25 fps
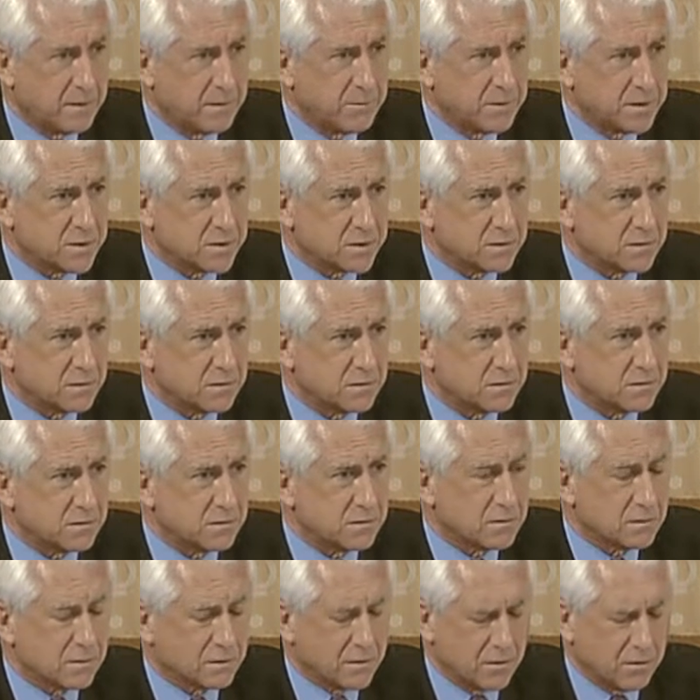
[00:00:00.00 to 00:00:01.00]
Mr.
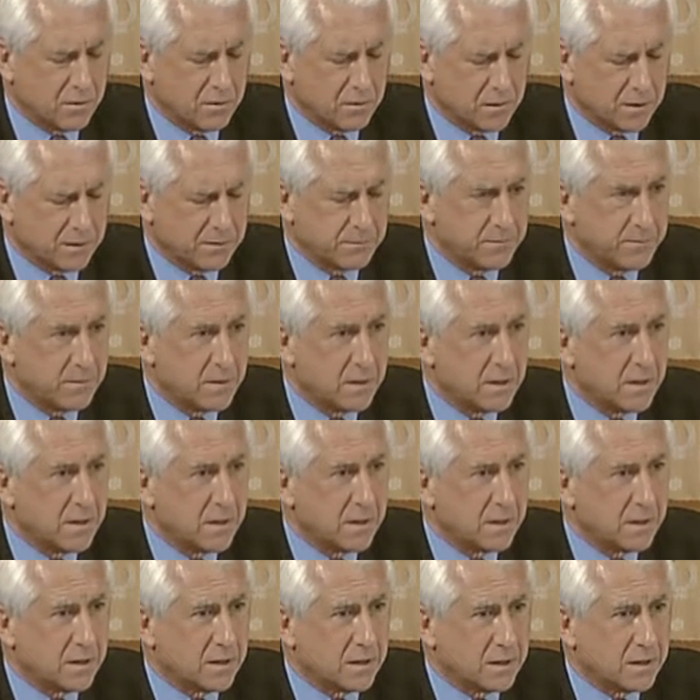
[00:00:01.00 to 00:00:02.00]
Cohen,
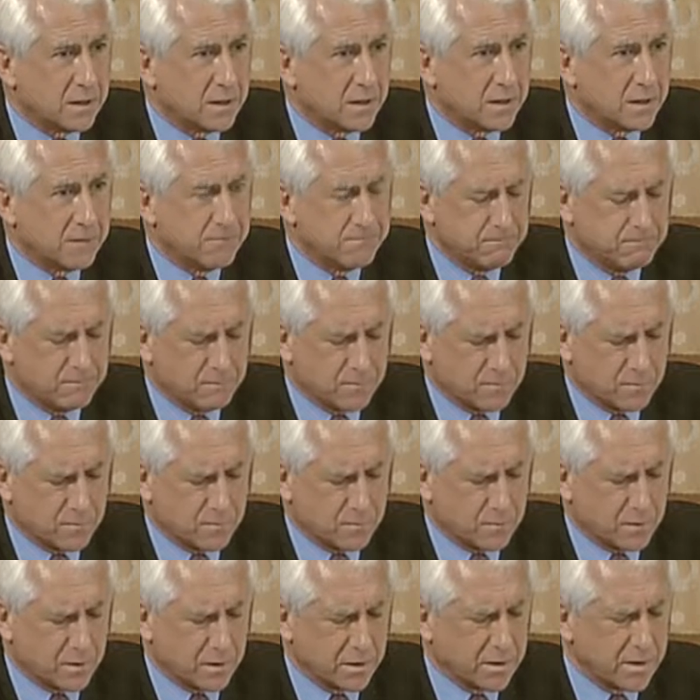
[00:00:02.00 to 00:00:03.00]
I'm
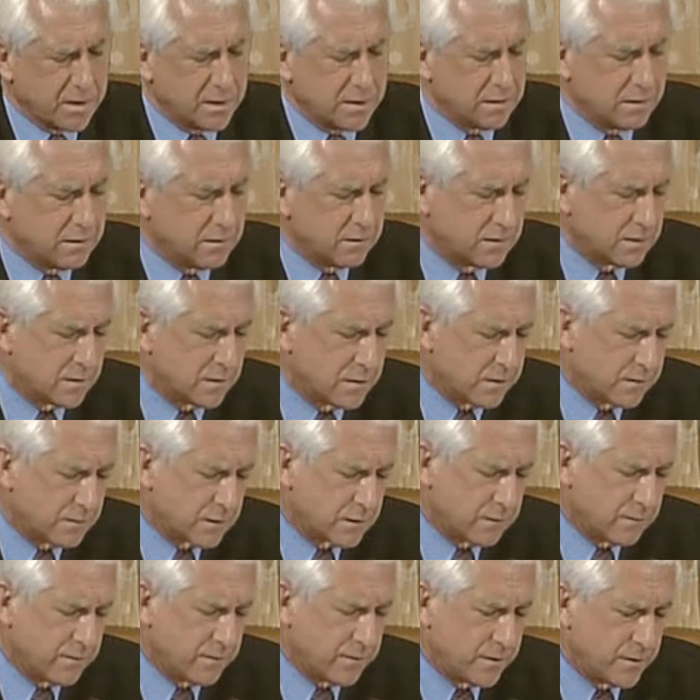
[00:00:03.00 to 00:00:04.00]
really
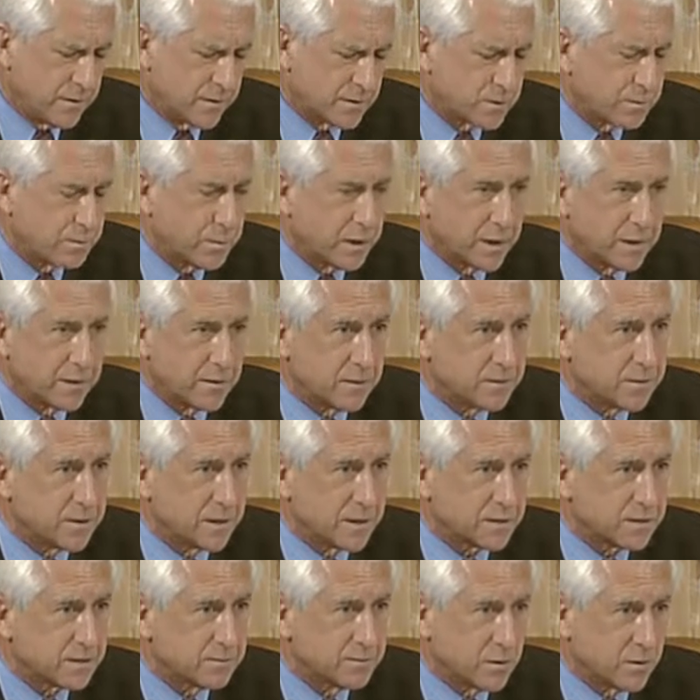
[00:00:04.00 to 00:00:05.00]
confused by your
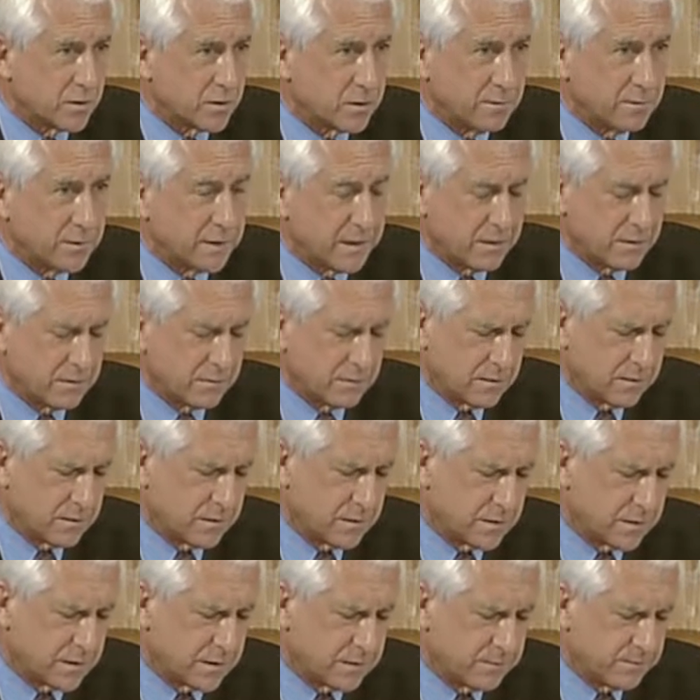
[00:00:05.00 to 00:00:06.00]
testimony about
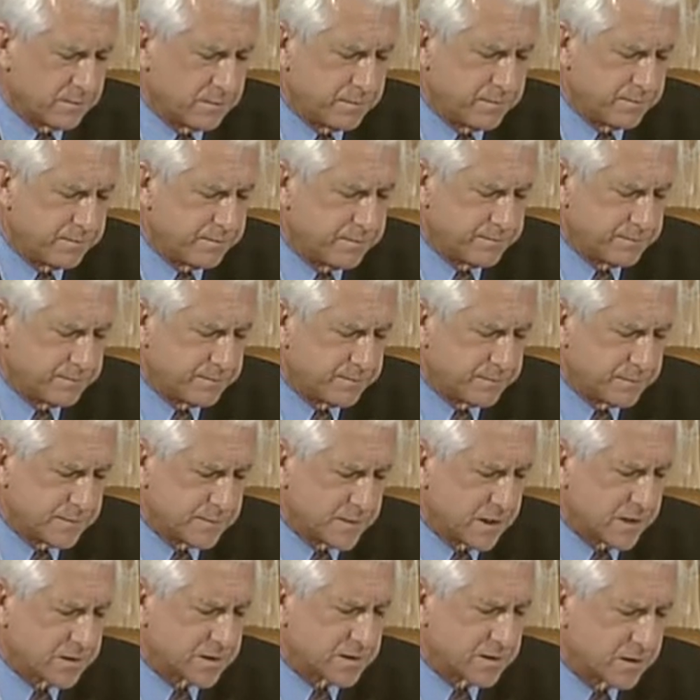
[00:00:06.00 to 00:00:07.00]

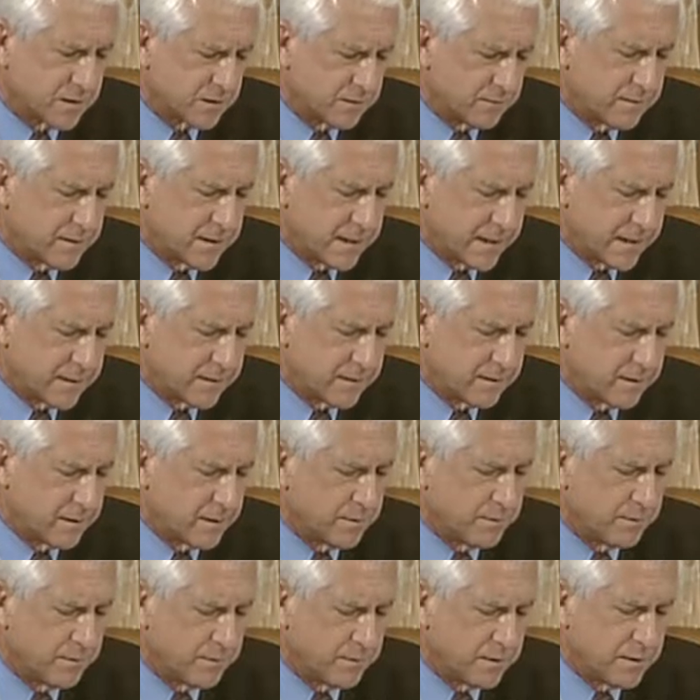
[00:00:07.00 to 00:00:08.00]
testing of Data
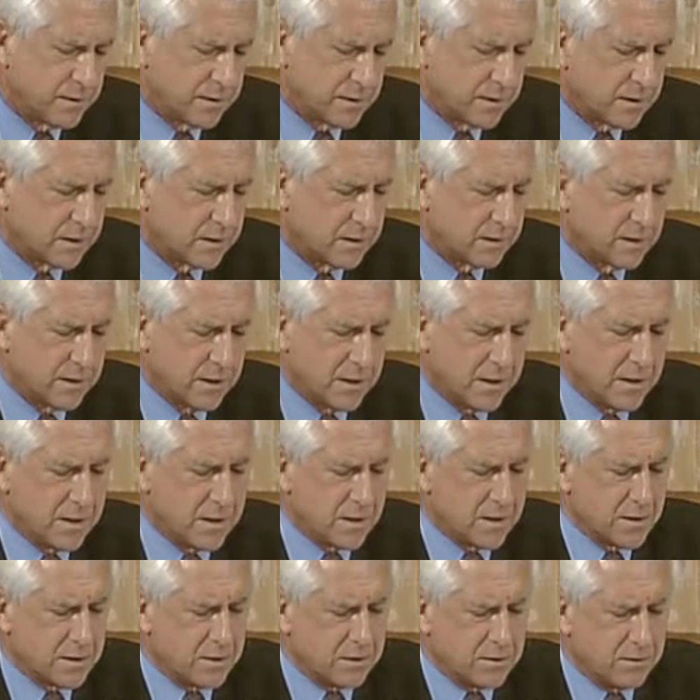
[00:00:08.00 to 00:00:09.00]
Hub.
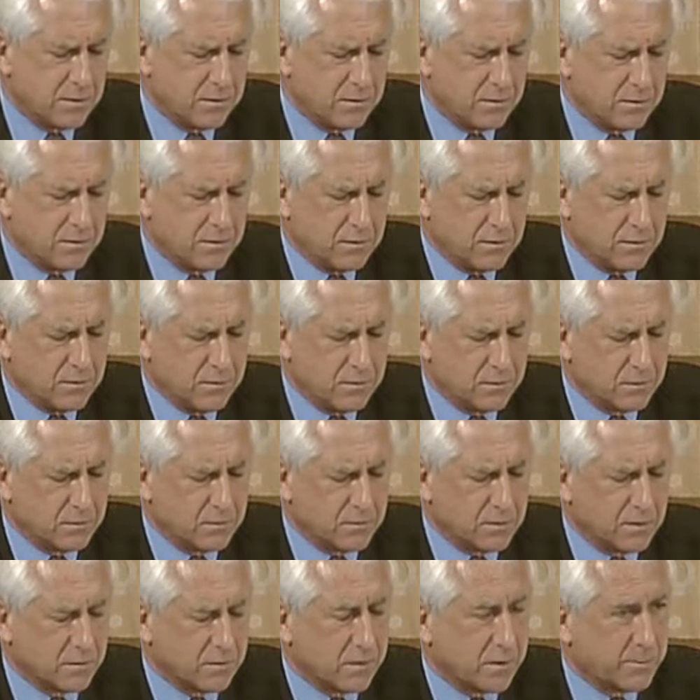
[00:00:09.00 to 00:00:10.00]

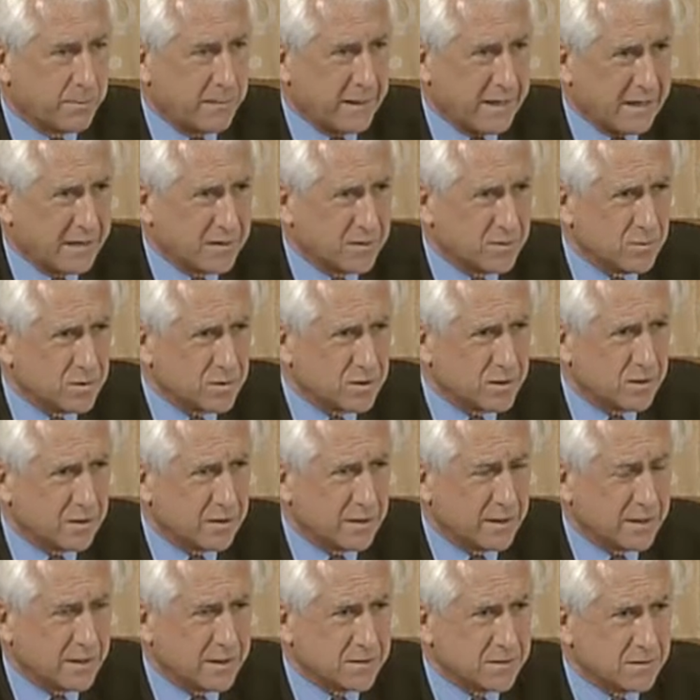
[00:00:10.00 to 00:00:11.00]
You'll get back to us
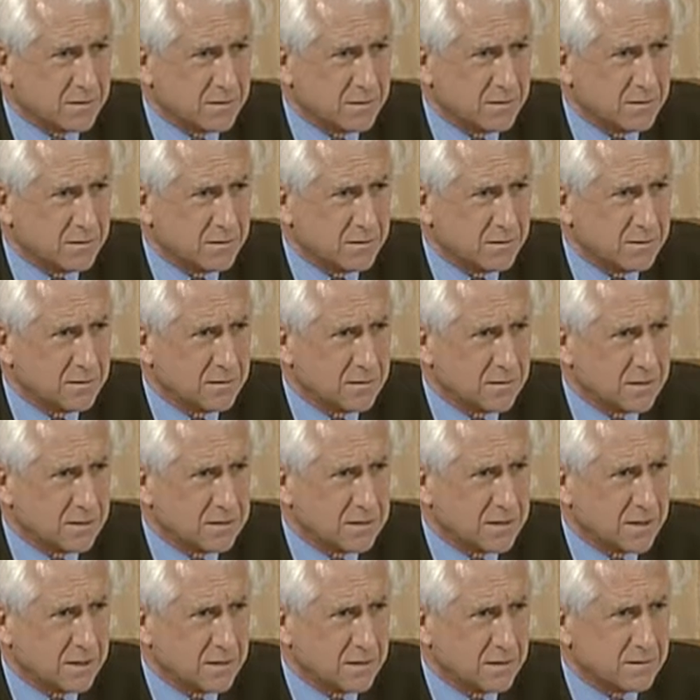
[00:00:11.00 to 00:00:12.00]
on an answer?
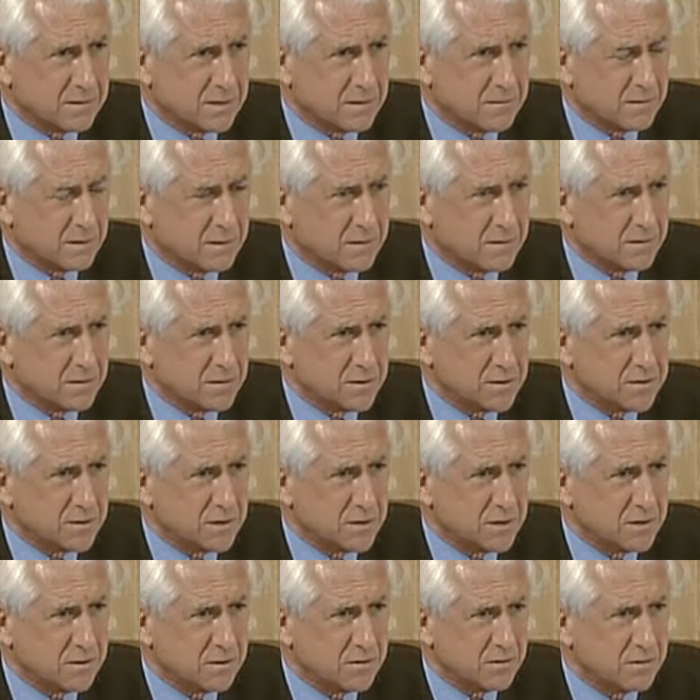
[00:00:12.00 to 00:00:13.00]
Is that what I heard you
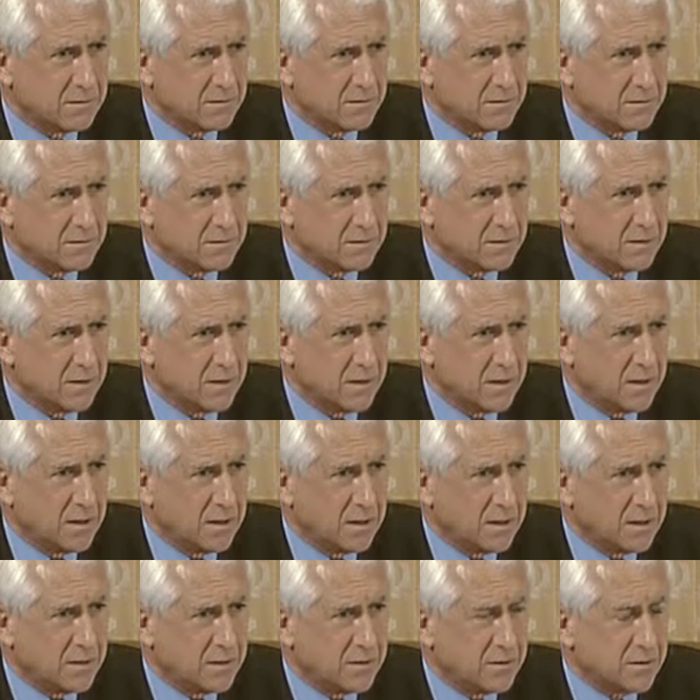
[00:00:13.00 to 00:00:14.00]
say?
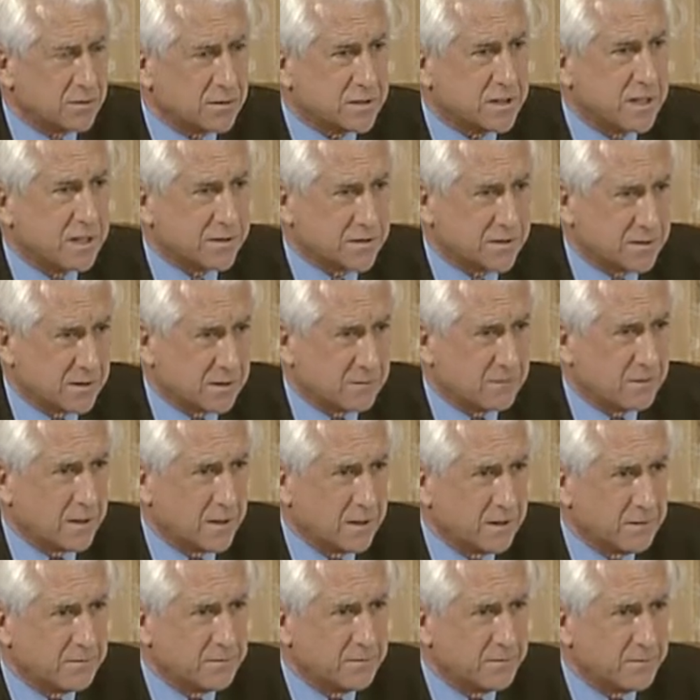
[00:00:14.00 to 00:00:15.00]
You're testing,
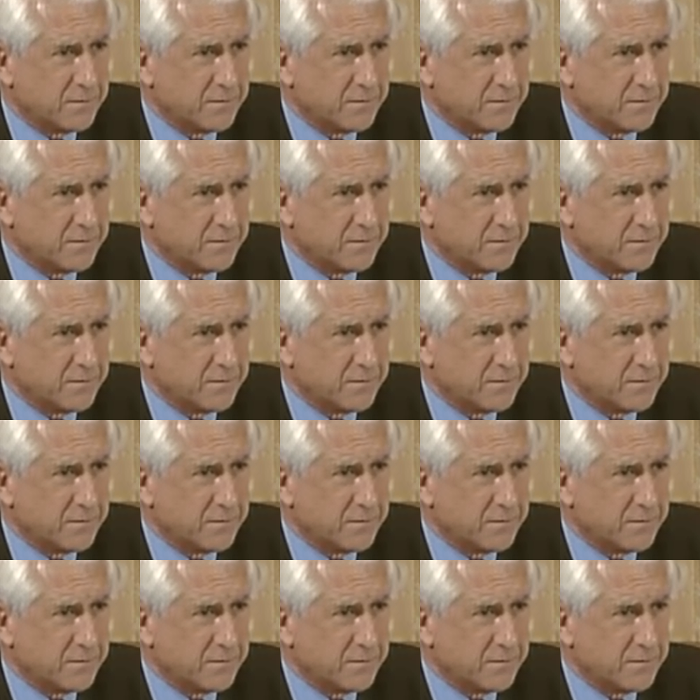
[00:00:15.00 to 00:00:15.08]
right?